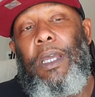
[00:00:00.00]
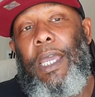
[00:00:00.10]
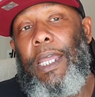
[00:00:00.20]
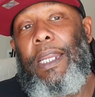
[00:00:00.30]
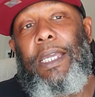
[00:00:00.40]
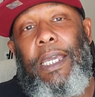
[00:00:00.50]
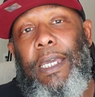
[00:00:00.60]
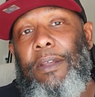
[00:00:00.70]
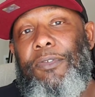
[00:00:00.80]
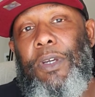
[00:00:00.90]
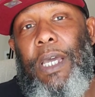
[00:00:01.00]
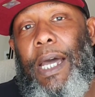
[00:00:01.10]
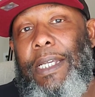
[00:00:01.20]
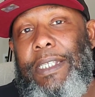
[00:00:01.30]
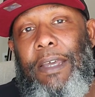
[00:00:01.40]
And again, if you
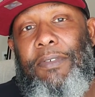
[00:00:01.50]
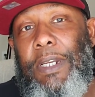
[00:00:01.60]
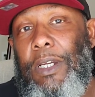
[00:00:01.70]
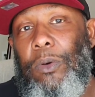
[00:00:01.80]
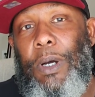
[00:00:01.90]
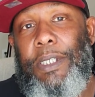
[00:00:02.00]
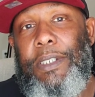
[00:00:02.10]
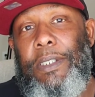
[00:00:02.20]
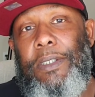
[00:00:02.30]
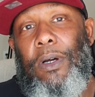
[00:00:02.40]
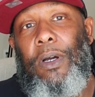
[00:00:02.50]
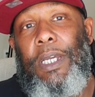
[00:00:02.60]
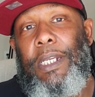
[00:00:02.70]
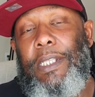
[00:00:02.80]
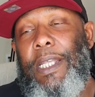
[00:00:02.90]
guys have any questions or
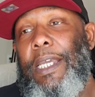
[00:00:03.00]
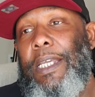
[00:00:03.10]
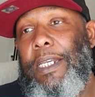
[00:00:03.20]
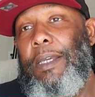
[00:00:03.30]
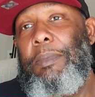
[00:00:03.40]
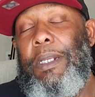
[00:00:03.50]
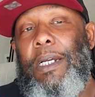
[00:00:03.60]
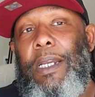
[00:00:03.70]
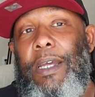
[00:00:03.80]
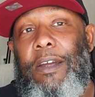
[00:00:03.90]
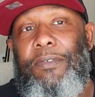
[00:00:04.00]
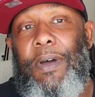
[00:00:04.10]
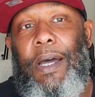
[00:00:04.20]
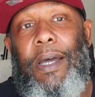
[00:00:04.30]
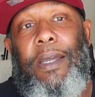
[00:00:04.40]
anything you need me to
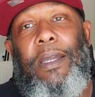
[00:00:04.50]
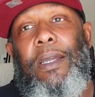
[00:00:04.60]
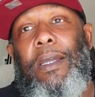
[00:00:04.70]
clarify,